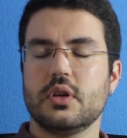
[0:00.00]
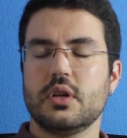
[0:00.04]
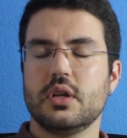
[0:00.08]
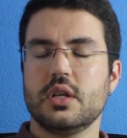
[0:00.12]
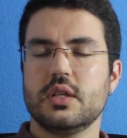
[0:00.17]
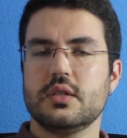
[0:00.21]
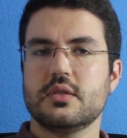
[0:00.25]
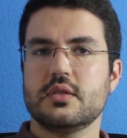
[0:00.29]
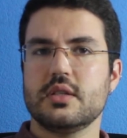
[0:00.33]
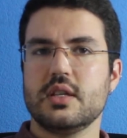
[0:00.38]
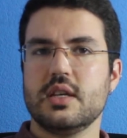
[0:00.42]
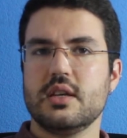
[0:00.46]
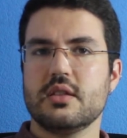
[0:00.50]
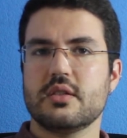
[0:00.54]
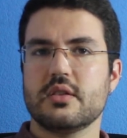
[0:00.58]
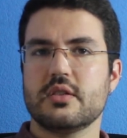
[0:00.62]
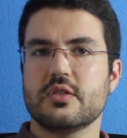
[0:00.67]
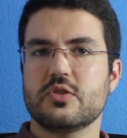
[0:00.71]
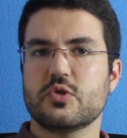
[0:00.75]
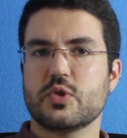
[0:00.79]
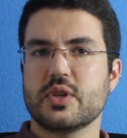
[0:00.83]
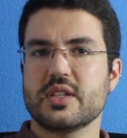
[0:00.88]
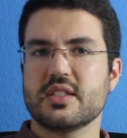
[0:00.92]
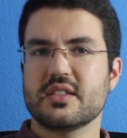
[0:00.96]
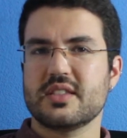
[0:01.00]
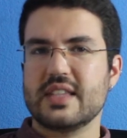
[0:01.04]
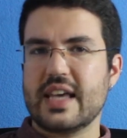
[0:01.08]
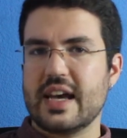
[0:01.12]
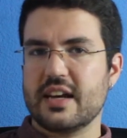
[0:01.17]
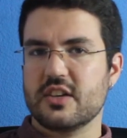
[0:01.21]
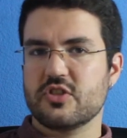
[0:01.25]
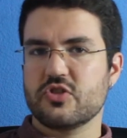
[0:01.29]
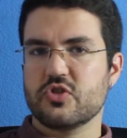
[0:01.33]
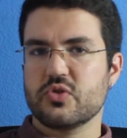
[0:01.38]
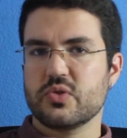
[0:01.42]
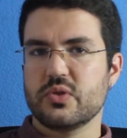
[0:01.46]
it's either
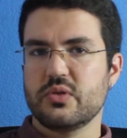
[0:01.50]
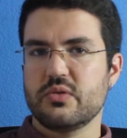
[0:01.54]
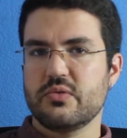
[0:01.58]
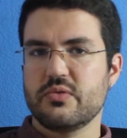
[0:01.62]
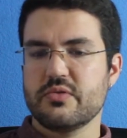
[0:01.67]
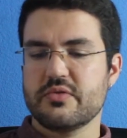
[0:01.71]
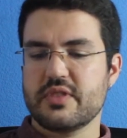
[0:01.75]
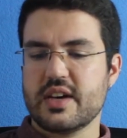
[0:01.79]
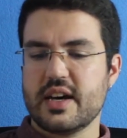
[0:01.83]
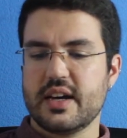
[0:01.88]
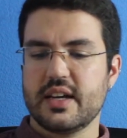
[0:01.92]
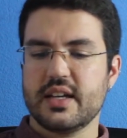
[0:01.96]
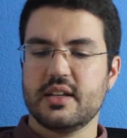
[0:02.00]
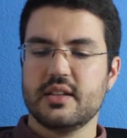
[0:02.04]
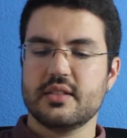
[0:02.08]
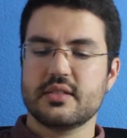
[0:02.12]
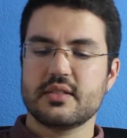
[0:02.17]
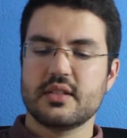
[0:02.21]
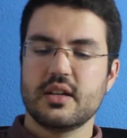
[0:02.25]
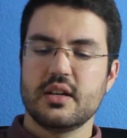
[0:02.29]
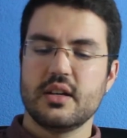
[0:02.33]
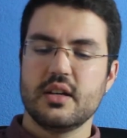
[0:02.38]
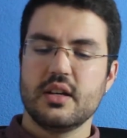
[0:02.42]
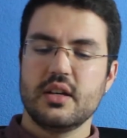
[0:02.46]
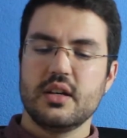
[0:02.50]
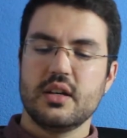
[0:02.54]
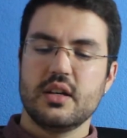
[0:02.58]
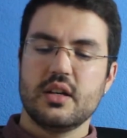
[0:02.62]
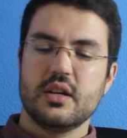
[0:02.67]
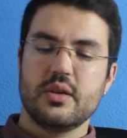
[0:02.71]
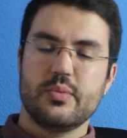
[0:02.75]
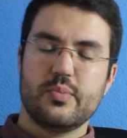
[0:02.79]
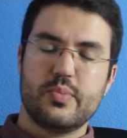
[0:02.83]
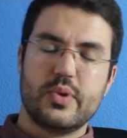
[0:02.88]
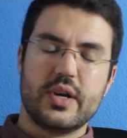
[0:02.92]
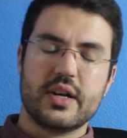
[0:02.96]
transactional, that is
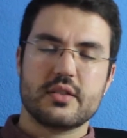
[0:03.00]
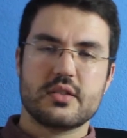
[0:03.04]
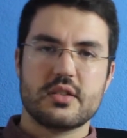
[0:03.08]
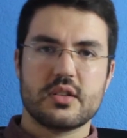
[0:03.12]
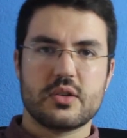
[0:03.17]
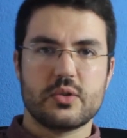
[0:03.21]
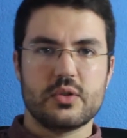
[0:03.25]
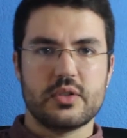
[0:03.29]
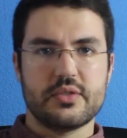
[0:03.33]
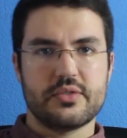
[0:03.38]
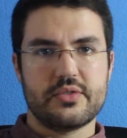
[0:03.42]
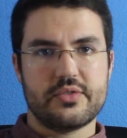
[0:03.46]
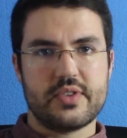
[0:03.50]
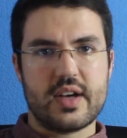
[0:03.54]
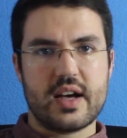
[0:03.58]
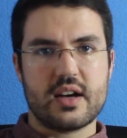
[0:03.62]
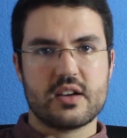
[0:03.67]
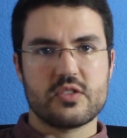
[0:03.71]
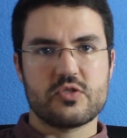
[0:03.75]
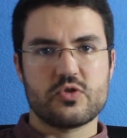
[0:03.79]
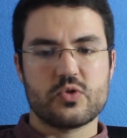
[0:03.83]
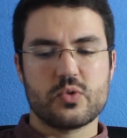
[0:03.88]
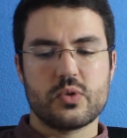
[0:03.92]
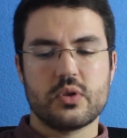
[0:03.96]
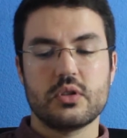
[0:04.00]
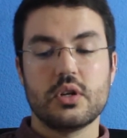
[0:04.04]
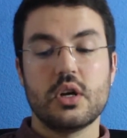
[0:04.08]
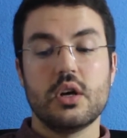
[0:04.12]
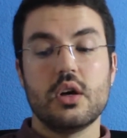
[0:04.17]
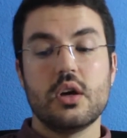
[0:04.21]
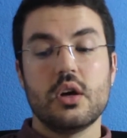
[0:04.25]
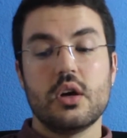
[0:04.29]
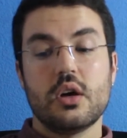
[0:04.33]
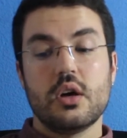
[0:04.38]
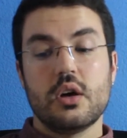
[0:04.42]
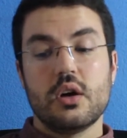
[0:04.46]
practical and factual,
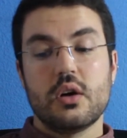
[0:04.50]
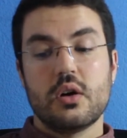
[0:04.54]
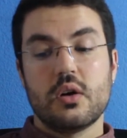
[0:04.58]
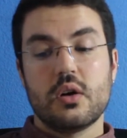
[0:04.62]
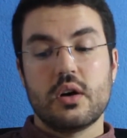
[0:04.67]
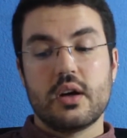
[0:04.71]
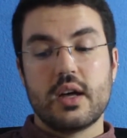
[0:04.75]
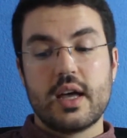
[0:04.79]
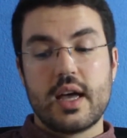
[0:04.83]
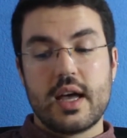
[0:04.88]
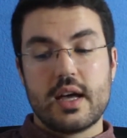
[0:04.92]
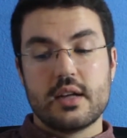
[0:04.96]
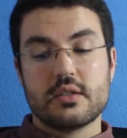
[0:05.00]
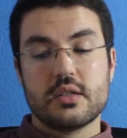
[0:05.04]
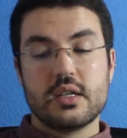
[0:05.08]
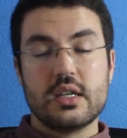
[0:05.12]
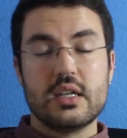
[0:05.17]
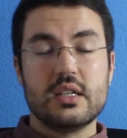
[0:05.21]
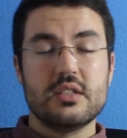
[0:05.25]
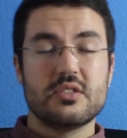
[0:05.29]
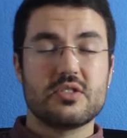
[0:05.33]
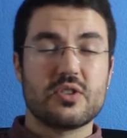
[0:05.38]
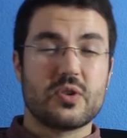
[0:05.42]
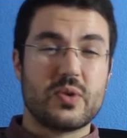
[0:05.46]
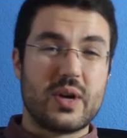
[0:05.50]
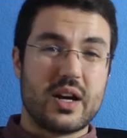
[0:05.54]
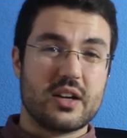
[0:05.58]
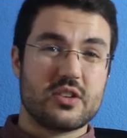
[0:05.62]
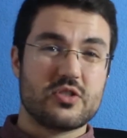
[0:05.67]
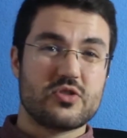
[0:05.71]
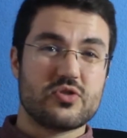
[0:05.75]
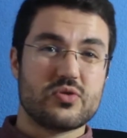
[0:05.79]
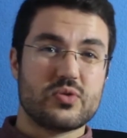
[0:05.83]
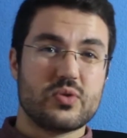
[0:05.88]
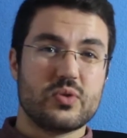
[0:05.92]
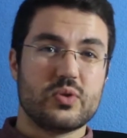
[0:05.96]
and
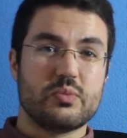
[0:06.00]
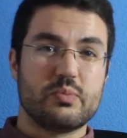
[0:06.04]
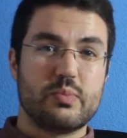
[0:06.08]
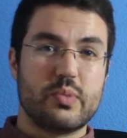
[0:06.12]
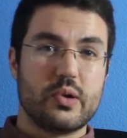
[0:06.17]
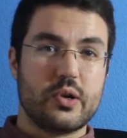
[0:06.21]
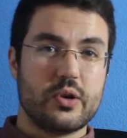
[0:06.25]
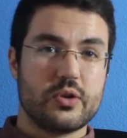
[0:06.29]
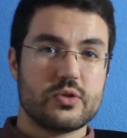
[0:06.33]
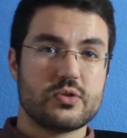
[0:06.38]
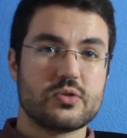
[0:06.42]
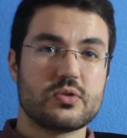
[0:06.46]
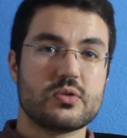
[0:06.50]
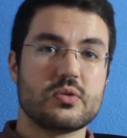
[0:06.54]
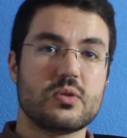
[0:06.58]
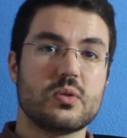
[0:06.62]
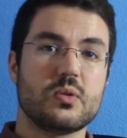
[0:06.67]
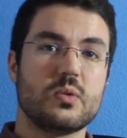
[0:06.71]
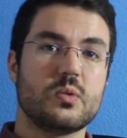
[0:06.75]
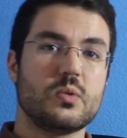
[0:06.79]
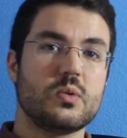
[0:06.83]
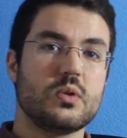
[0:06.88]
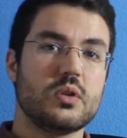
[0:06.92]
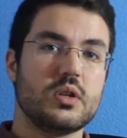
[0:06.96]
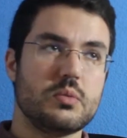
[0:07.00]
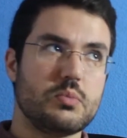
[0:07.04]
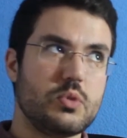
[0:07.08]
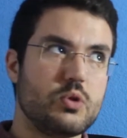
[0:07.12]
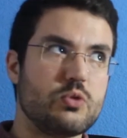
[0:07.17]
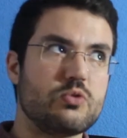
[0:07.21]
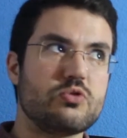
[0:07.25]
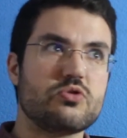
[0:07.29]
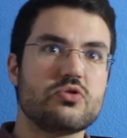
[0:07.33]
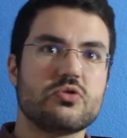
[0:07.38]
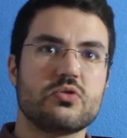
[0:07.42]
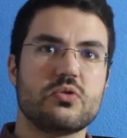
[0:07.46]
interactional, personal,
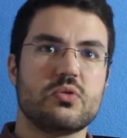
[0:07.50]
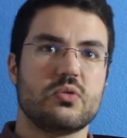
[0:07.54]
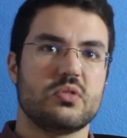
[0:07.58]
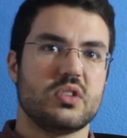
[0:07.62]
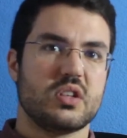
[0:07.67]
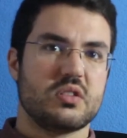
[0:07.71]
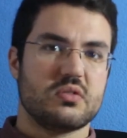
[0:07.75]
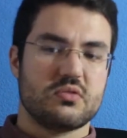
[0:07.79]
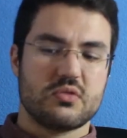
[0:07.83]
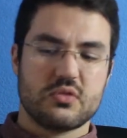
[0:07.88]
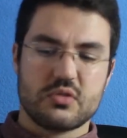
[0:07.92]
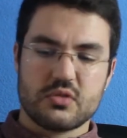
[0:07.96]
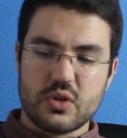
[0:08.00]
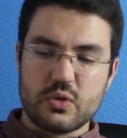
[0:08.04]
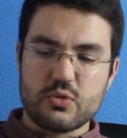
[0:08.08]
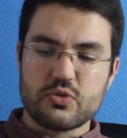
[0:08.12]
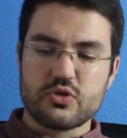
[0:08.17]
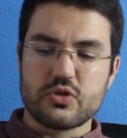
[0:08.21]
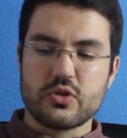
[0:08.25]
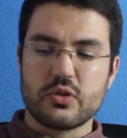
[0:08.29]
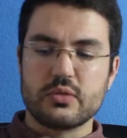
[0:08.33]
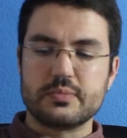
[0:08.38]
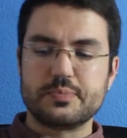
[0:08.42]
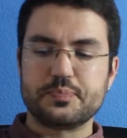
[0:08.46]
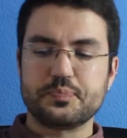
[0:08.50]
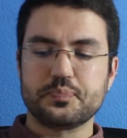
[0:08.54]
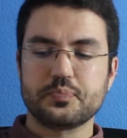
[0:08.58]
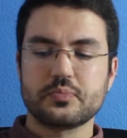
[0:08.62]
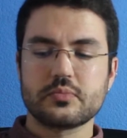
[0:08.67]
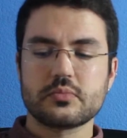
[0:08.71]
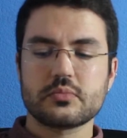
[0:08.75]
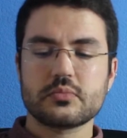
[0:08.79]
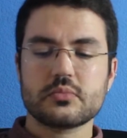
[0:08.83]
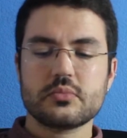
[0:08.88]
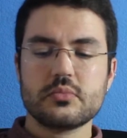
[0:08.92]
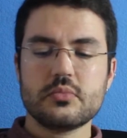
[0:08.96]
emotional, and social
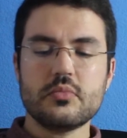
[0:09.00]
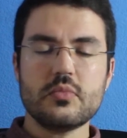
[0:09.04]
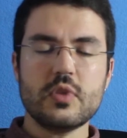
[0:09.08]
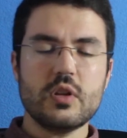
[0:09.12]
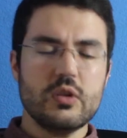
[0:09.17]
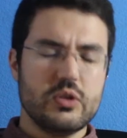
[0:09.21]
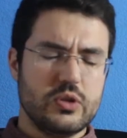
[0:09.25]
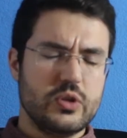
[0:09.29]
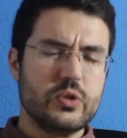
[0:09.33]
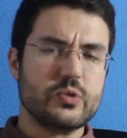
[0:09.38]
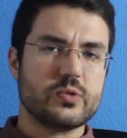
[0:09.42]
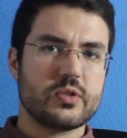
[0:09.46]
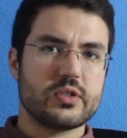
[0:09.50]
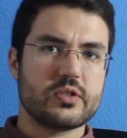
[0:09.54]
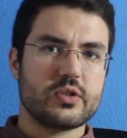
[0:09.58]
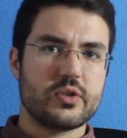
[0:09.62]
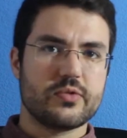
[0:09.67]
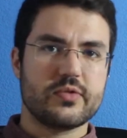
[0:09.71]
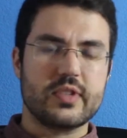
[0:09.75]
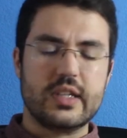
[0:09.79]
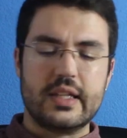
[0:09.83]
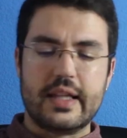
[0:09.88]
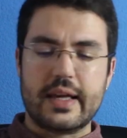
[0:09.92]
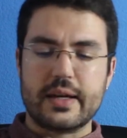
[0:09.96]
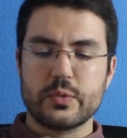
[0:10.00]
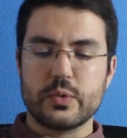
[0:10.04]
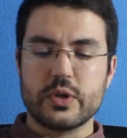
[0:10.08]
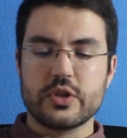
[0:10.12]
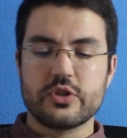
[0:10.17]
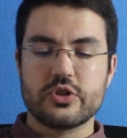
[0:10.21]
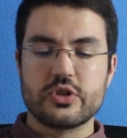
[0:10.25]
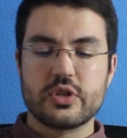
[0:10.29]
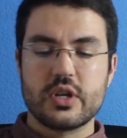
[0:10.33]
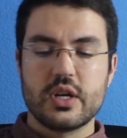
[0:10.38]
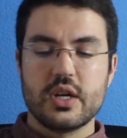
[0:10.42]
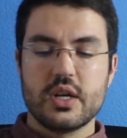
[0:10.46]
uses of the
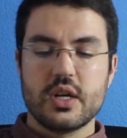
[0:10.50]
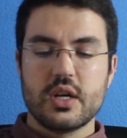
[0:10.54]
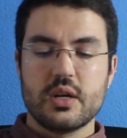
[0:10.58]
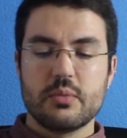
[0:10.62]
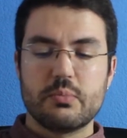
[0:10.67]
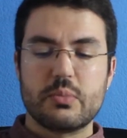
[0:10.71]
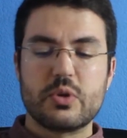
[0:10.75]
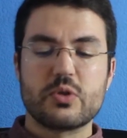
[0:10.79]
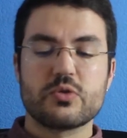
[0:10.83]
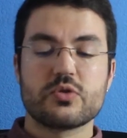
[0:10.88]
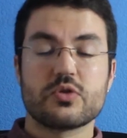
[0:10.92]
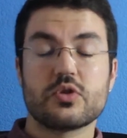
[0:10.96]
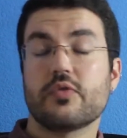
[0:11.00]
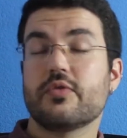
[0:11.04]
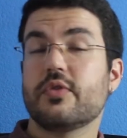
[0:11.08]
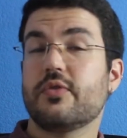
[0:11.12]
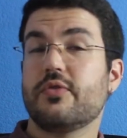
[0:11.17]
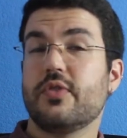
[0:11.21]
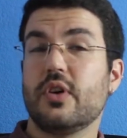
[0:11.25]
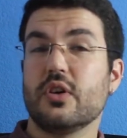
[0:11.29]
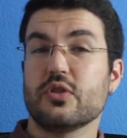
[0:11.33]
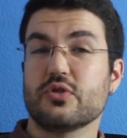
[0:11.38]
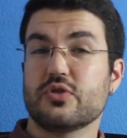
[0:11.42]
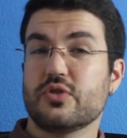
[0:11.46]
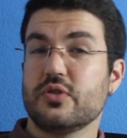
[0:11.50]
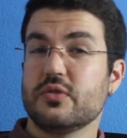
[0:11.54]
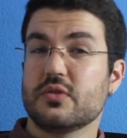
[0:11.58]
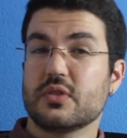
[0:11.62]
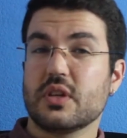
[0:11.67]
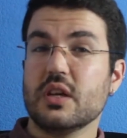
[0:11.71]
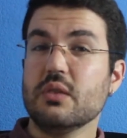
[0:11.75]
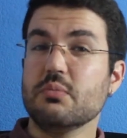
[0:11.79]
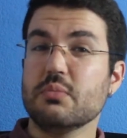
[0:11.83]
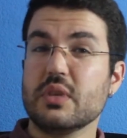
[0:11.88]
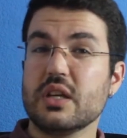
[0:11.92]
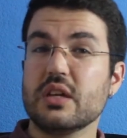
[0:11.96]
language. Most of the functions
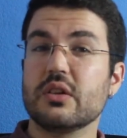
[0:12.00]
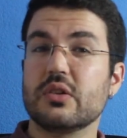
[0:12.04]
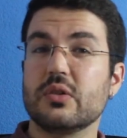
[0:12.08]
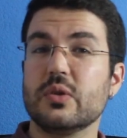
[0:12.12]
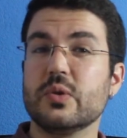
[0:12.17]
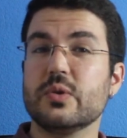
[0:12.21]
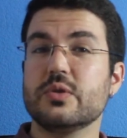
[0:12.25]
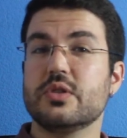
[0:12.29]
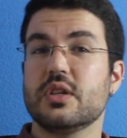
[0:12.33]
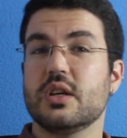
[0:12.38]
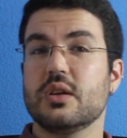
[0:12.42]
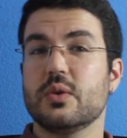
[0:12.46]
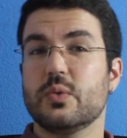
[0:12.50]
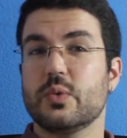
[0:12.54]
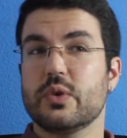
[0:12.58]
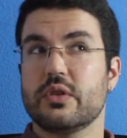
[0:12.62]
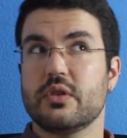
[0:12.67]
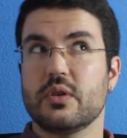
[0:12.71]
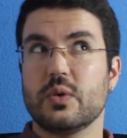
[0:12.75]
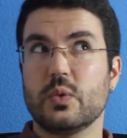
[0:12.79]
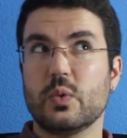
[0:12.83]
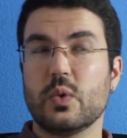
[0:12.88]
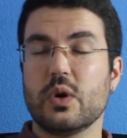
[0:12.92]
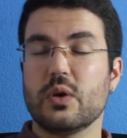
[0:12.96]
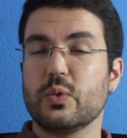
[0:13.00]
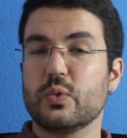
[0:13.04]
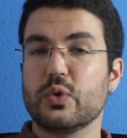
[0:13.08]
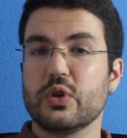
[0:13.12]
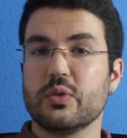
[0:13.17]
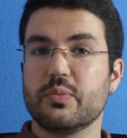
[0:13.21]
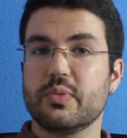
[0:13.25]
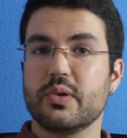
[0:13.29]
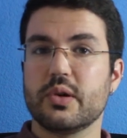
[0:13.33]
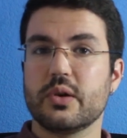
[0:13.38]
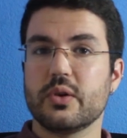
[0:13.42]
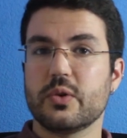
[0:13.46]
can be included within one
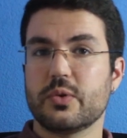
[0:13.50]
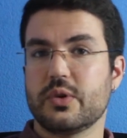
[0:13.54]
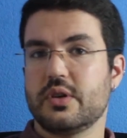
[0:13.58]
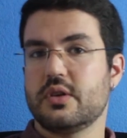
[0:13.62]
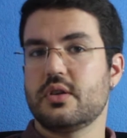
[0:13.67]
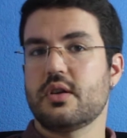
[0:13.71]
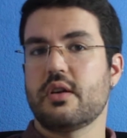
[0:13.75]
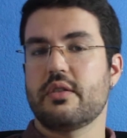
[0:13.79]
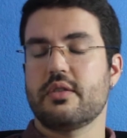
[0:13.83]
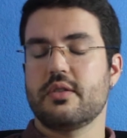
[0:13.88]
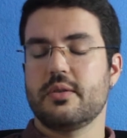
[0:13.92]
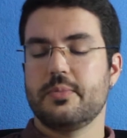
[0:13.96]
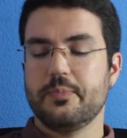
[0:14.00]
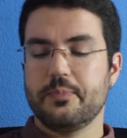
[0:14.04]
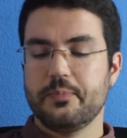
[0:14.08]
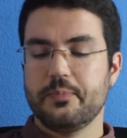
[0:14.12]
group or another.